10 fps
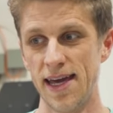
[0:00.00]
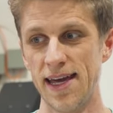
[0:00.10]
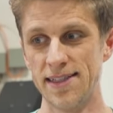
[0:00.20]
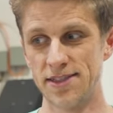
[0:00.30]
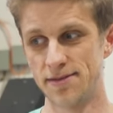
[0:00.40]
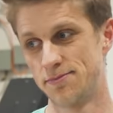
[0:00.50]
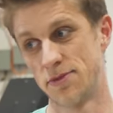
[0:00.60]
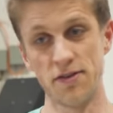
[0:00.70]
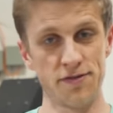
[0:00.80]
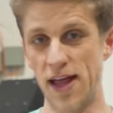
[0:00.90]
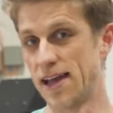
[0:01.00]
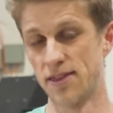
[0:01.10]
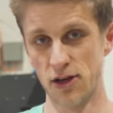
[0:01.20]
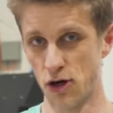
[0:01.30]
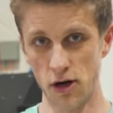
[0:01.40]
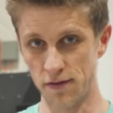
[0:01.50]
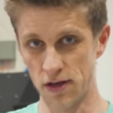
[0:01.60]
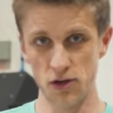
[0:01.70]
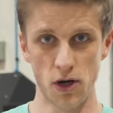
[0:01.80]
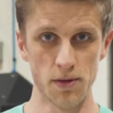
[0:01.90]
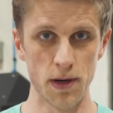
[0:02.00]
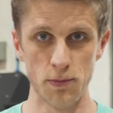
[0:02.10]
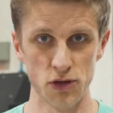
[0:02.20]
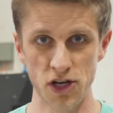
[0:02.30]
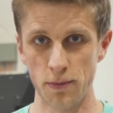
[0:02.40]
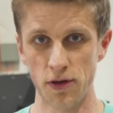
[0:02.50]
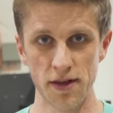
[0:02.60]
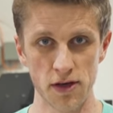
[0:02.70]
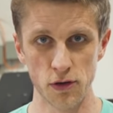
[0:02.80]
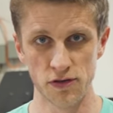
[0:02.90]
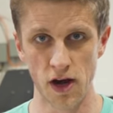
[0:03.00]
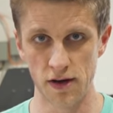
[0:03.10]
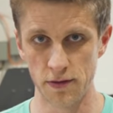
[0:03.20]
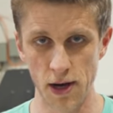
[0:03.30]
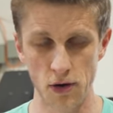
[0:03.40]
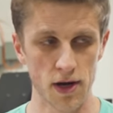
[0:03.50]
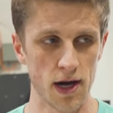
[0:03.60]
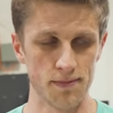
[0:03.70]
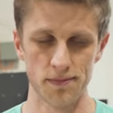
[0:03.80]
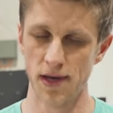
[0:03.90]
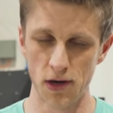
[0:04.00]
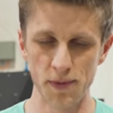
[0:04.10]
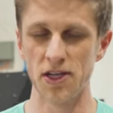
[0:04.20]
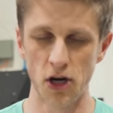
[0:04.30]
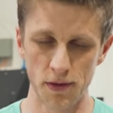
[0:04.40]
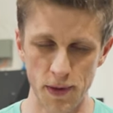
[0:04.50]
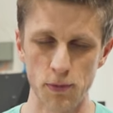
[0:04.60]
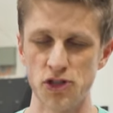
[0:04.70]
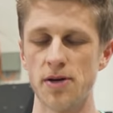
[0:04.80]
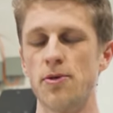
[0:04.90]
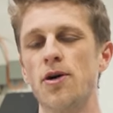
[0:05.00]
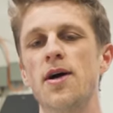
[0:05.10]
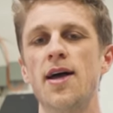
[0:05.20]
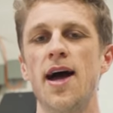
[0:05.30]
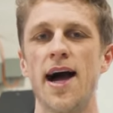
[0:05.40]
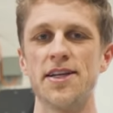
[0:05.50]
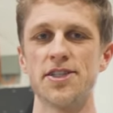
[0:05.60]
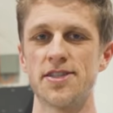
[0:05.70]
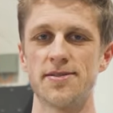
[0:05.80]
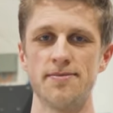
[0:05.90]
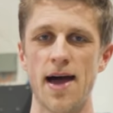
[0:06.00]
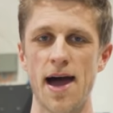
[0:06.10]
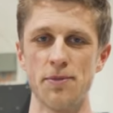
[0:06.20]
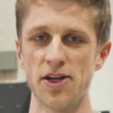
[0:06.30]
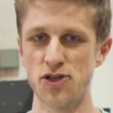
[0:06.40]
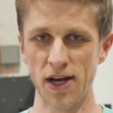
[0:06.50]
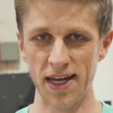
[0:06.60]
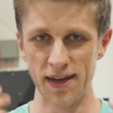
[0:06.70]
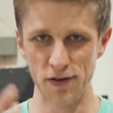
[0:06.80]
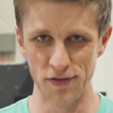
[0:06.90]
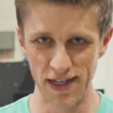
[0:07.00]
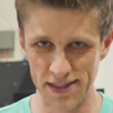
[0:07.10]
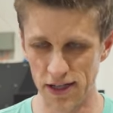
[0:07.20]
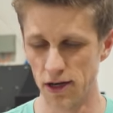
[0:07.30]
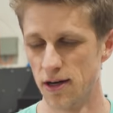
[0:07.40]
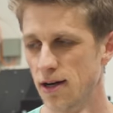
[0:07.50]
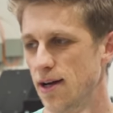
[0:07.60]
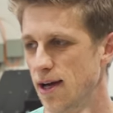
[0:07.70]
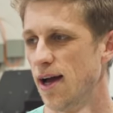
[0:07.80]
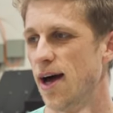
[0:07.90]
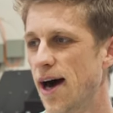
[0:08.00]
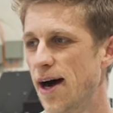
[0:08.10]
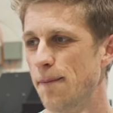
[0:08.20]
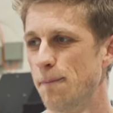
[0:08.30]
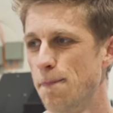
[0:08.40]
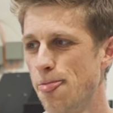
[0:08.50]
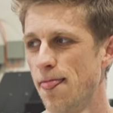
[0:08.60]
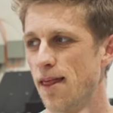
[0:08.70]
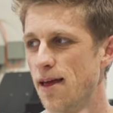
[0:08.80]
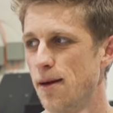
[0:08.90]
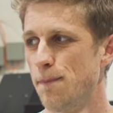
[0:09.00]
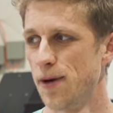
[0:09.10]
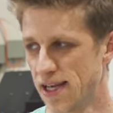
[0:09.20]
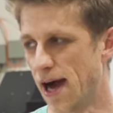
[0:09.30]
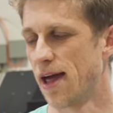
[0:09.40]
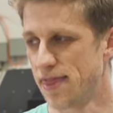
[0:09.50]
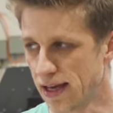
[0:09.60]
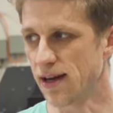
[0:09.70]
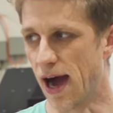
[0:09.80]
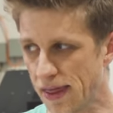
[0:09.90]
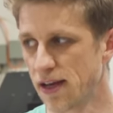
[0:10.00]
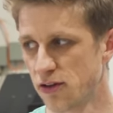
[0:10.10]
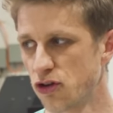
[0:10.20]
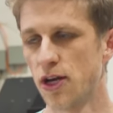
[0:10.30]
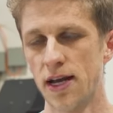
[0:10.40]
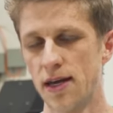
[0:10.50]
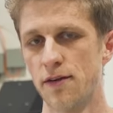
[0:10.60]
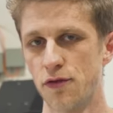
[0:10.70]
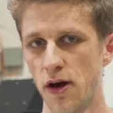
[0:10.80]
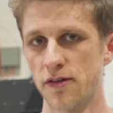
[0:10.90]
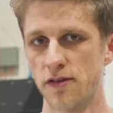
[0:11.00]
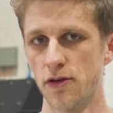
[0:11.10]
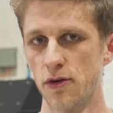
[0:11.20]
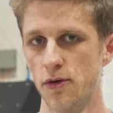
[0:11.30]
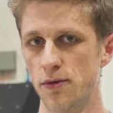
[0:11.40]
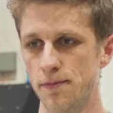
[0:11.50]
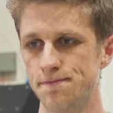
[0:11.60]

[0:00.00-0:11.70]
is to flatten the curve and do all the mumbo jumbo that the news talks about. Um, I don't mean to call it mumbo jumbo. I just, I'm not trying to give advice here. Um, but yeah, I think, I think it's a good idea for us to